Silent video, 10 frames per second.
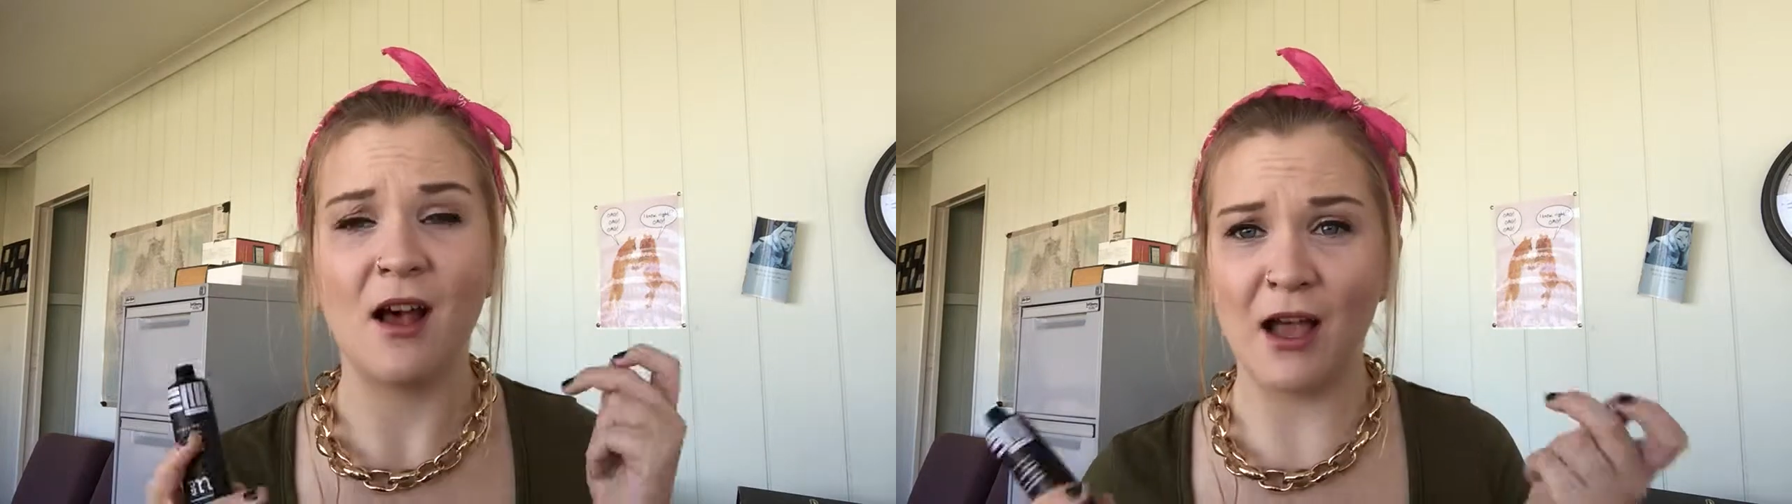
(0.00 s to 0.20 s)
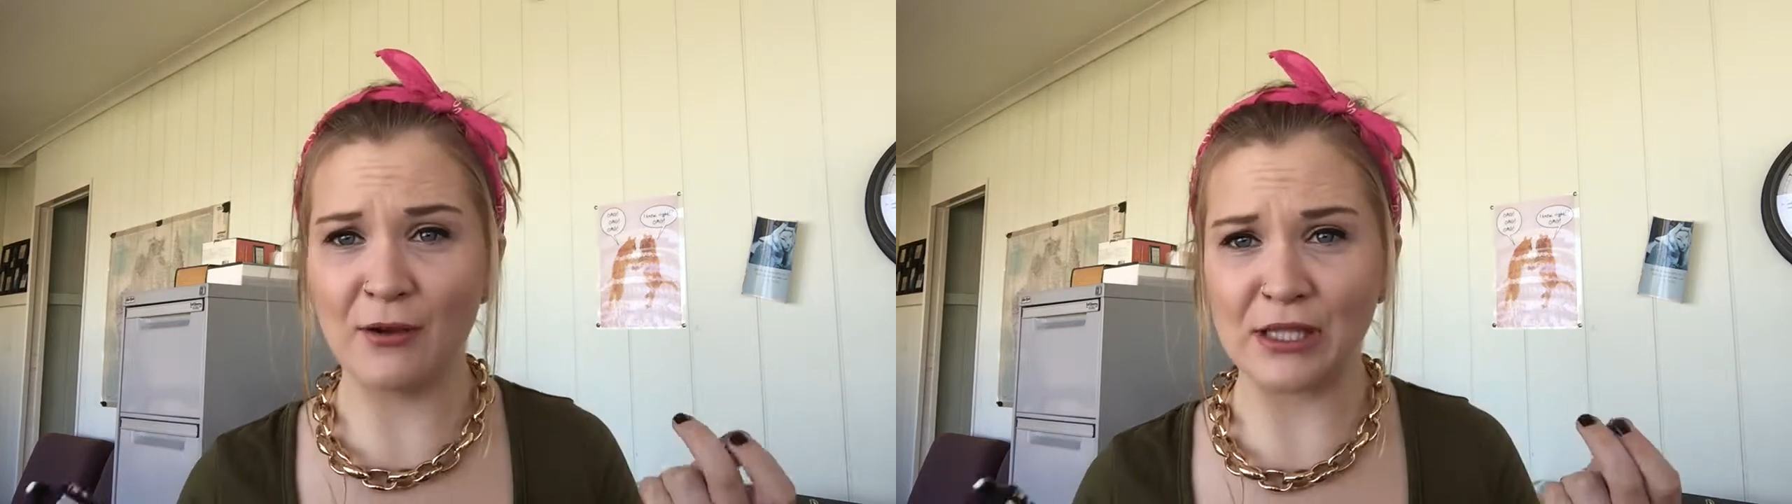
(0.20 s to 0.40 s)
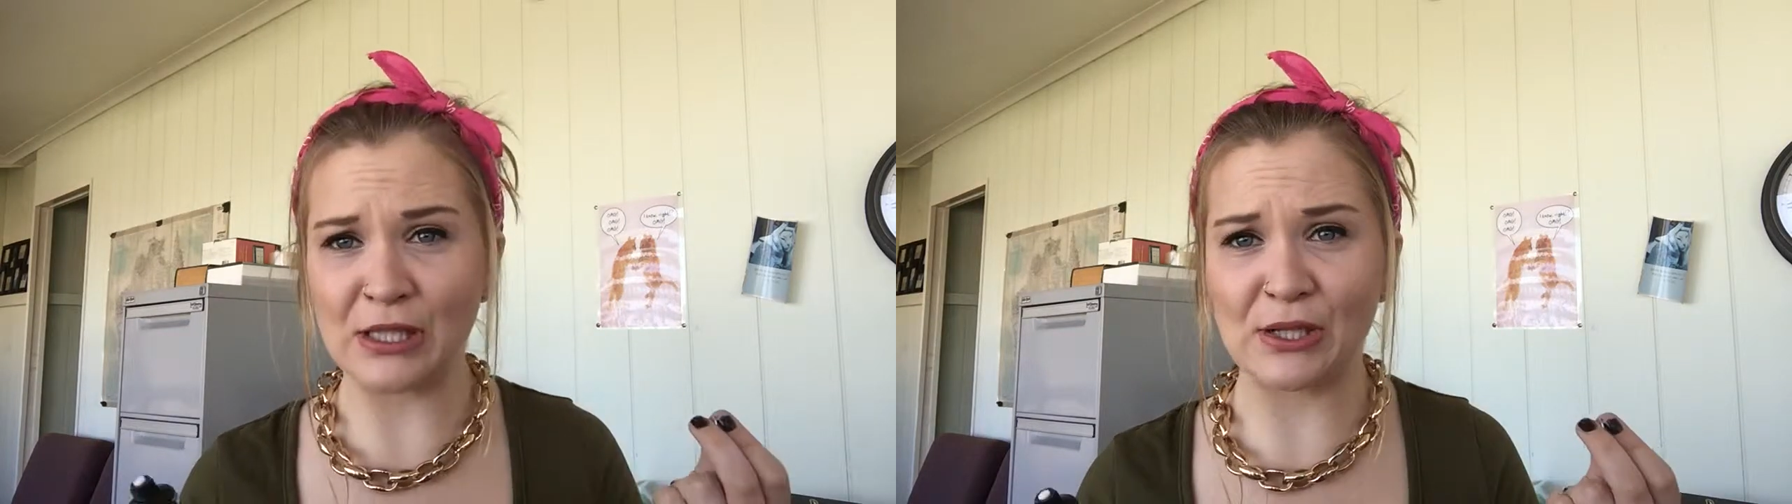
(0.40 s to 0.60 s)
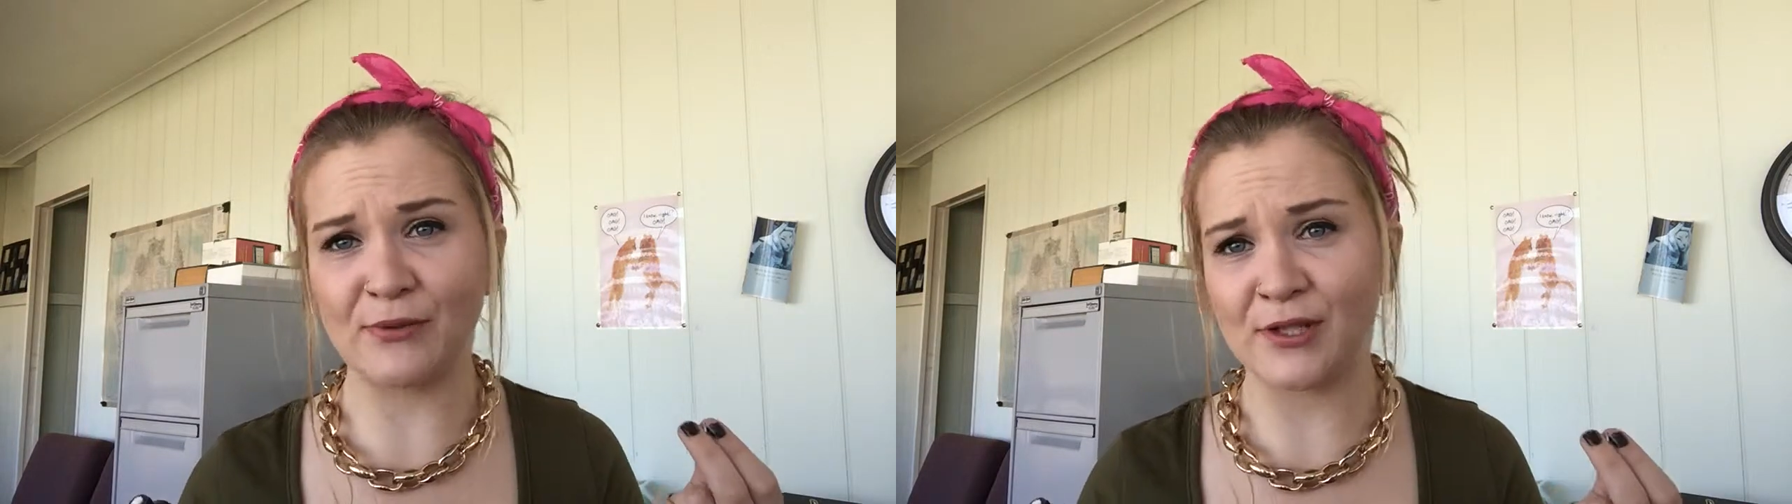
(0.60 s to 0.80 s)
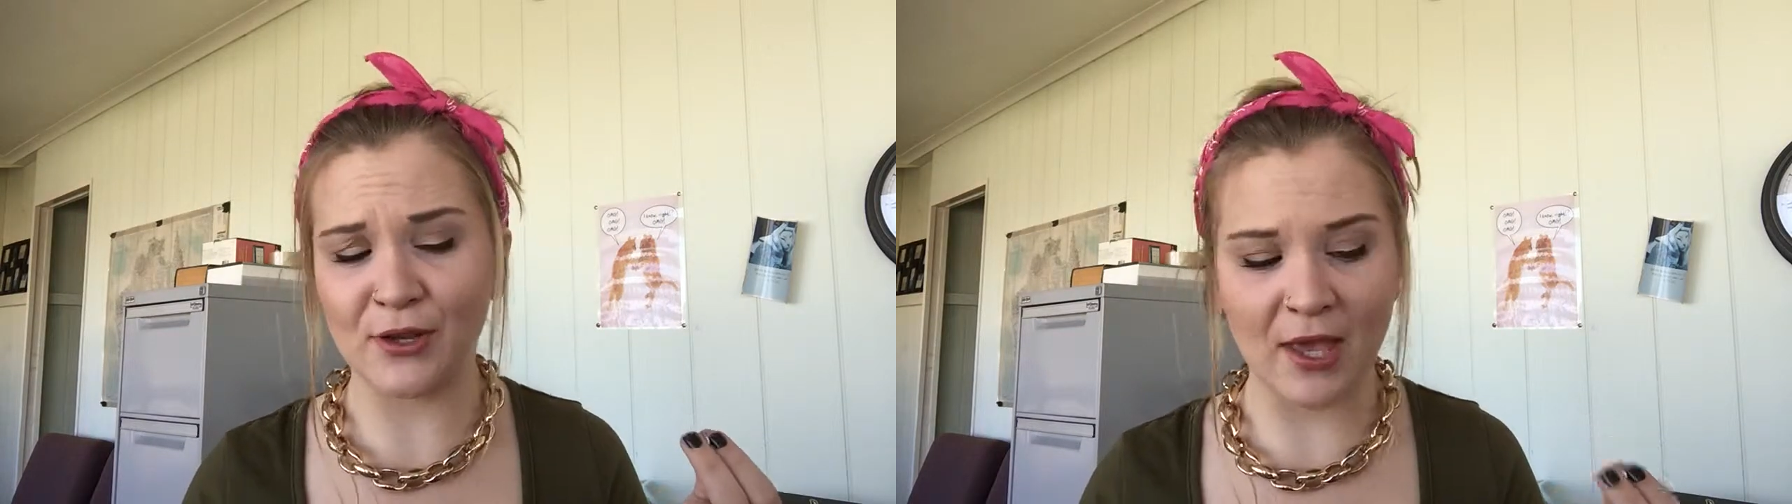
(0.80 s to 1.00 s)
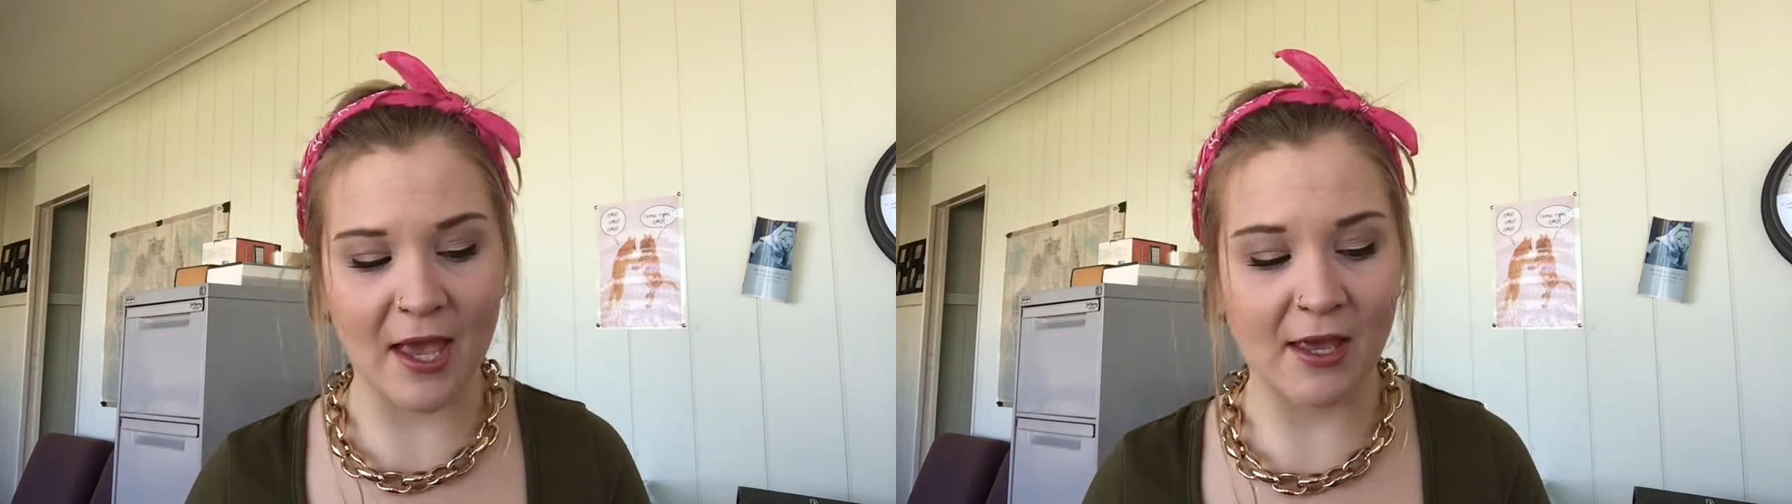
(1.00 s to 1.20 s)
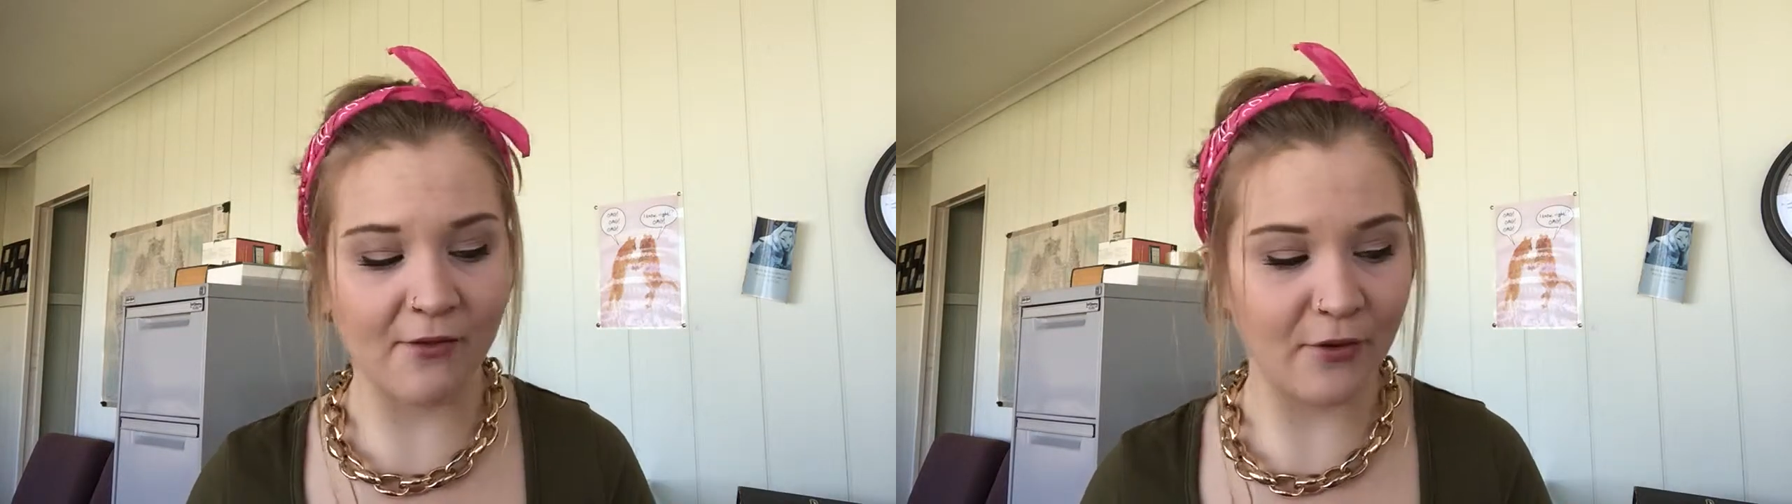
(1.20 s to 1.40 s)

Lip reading: I always thought it was okay